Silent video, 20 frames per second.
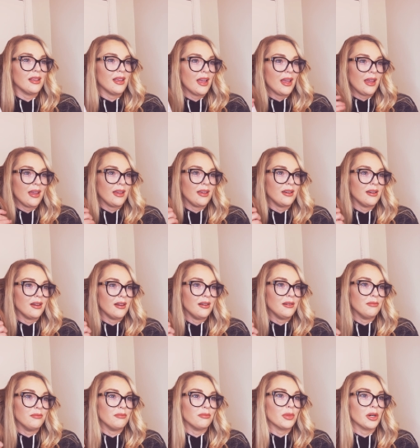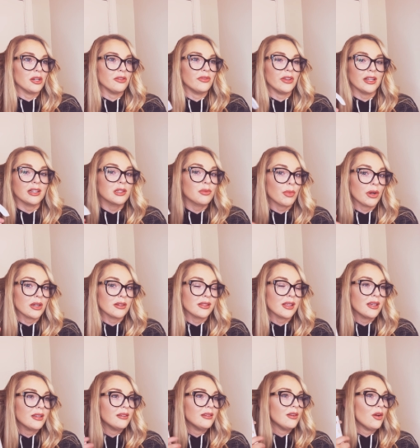a perfect
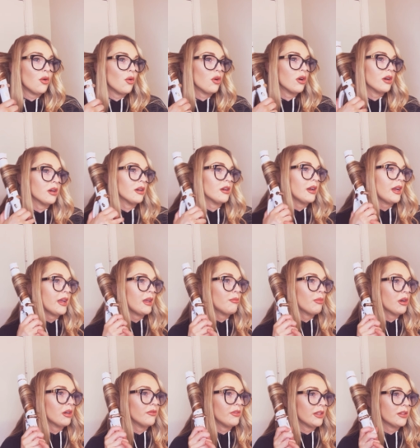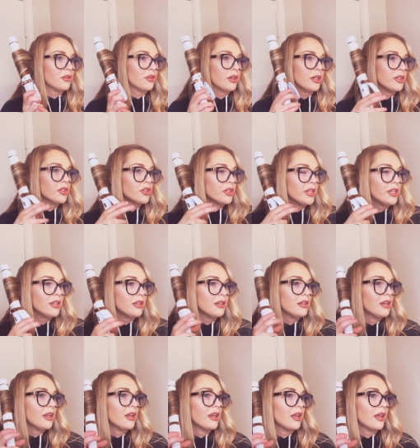person or a perfect
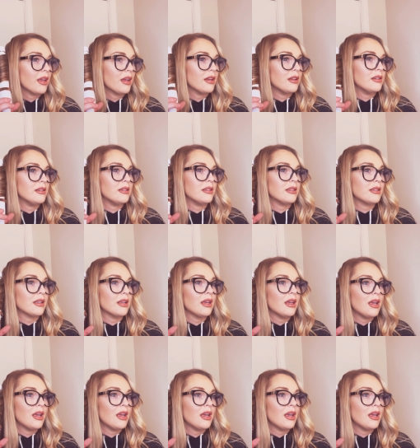Christian, and